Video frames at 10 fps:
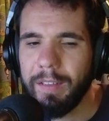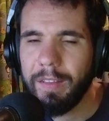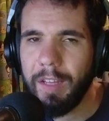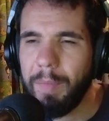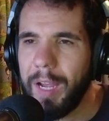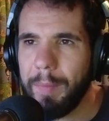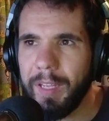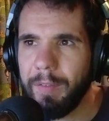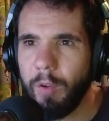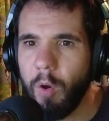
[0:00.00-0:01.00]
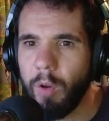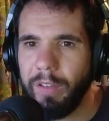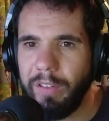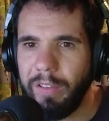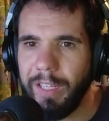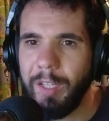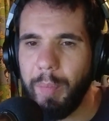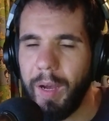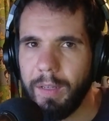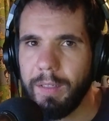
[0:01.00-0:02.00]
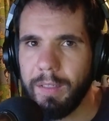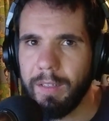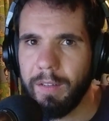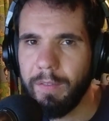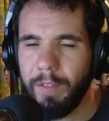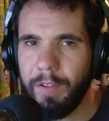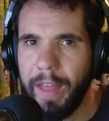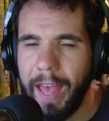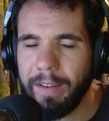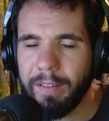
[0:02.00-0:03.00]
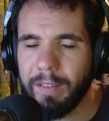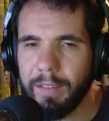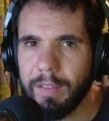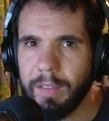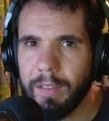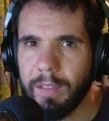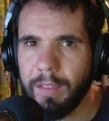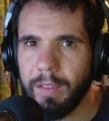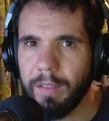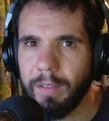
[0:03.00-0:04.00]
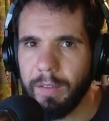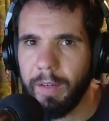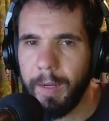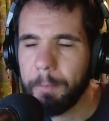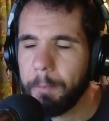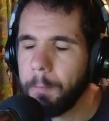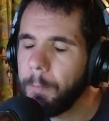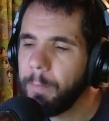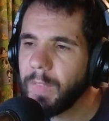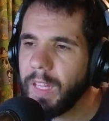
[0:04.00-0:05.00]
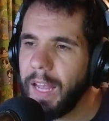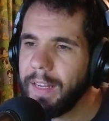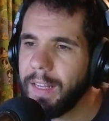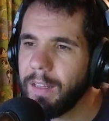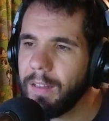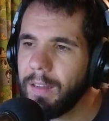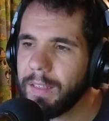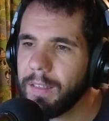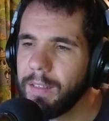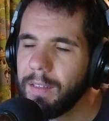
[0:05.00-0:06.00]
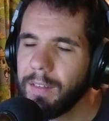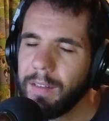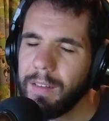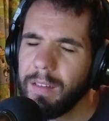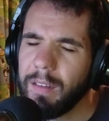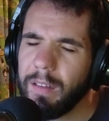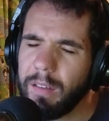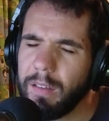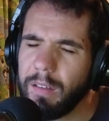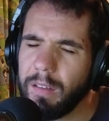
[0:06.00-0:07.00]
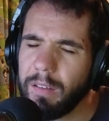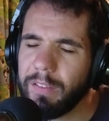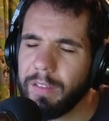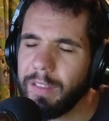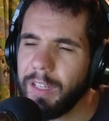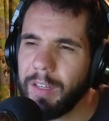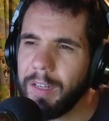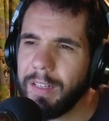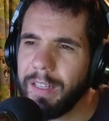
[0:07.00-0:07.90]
They've maybe even gone deeper than that, right? And they're like, oh, at